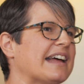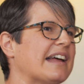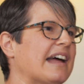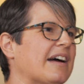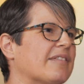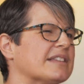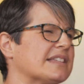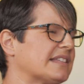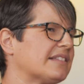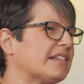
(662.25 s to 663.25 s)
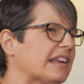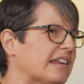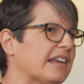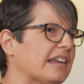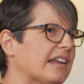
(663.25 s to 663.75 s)
I, I was
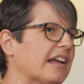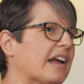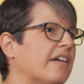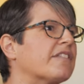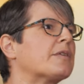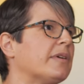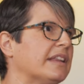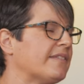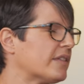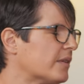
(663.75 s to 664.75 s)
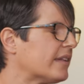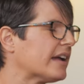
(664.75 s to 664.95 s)
comfortable even though the